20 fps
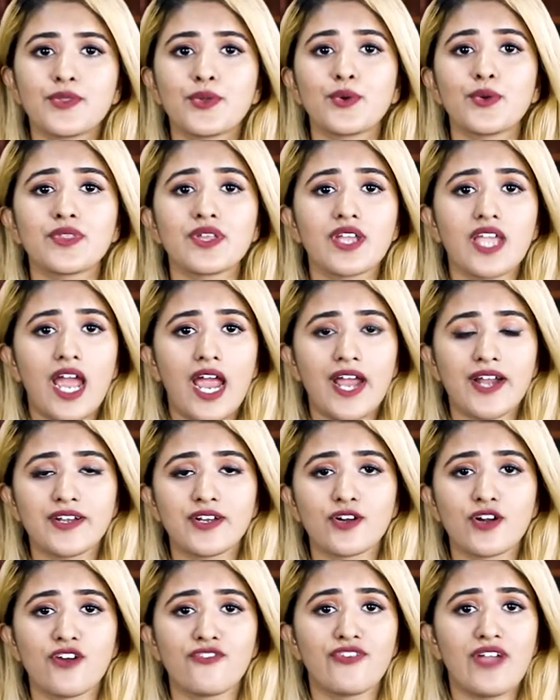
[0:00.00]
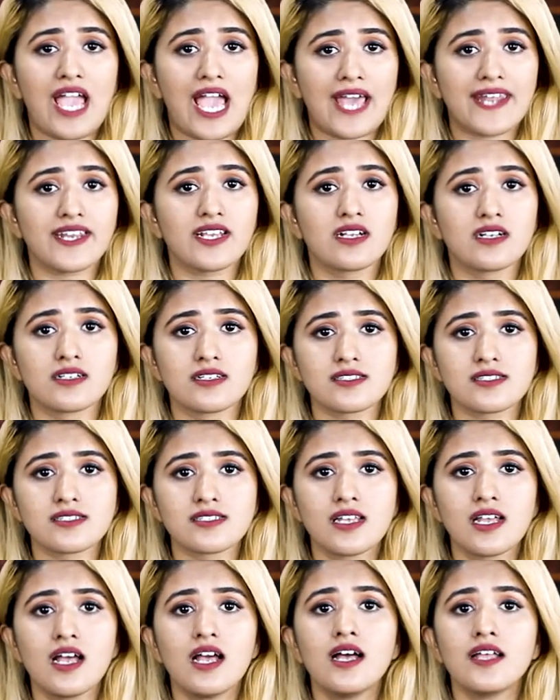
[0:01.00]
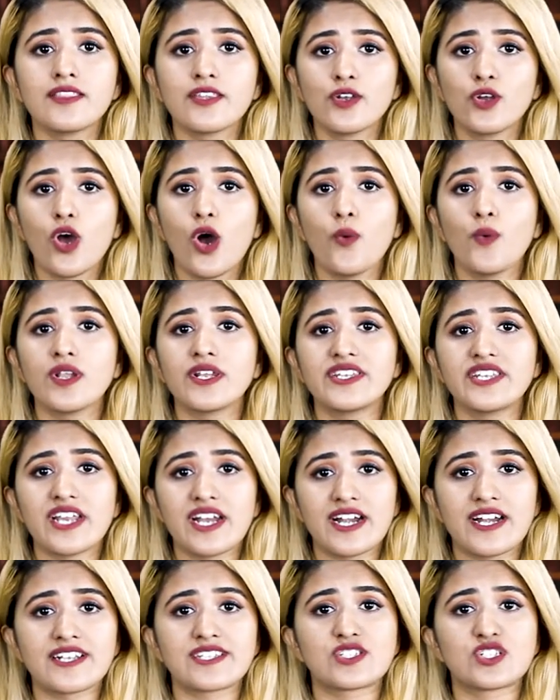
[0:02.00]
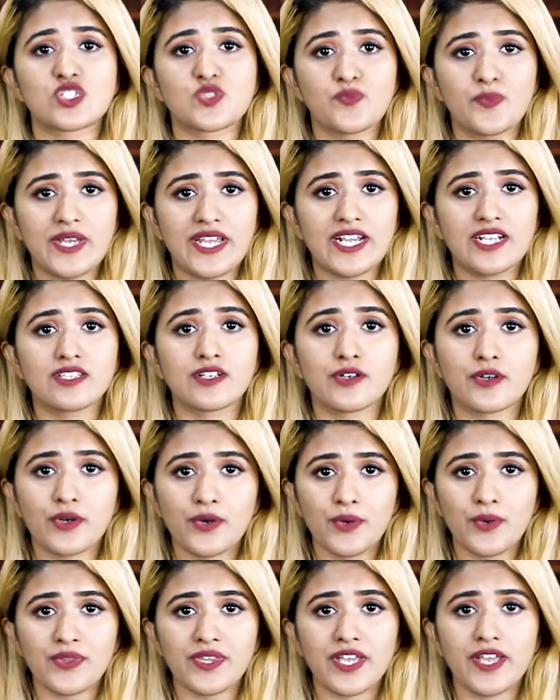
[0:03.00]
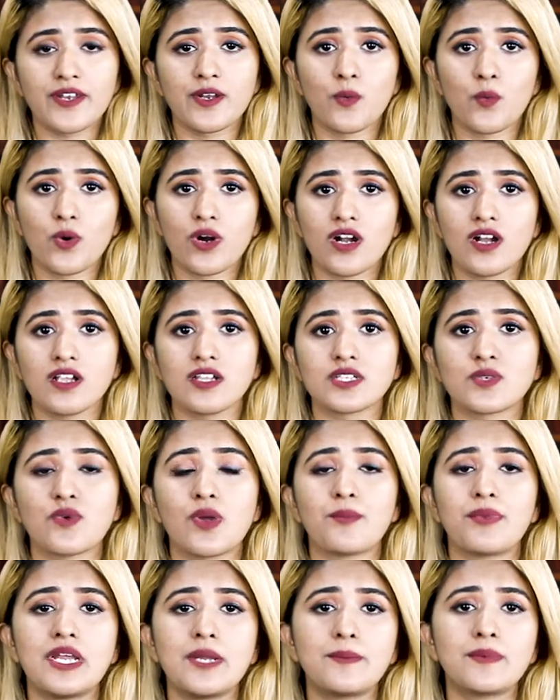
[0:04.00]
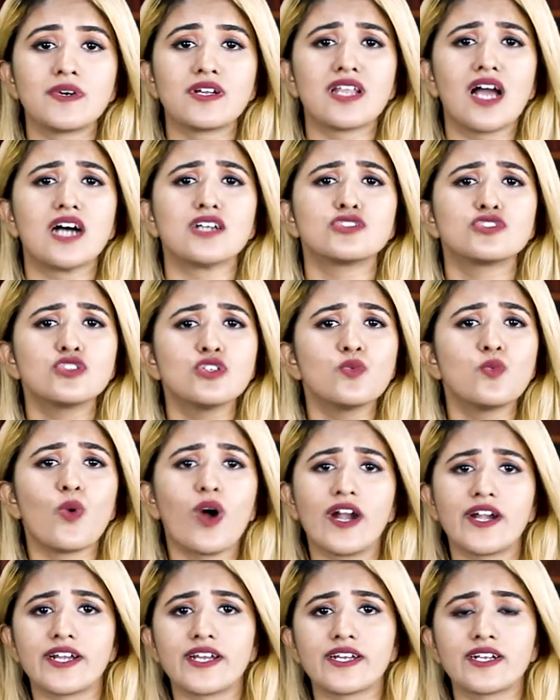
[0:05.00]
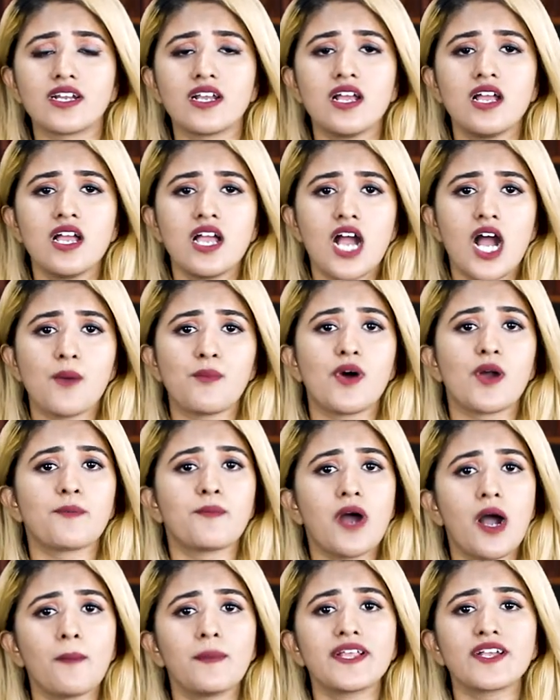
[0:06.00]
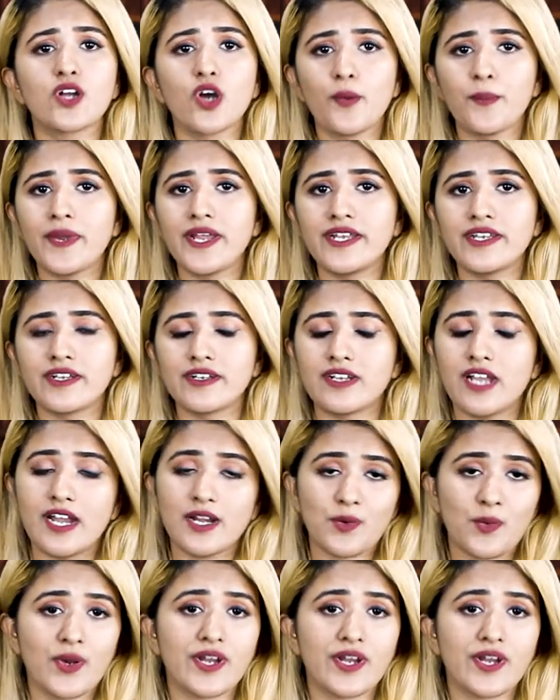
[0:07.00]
Through the character of Atticus, the novel dares to speak the truth in a world where people are too worried about public opinion and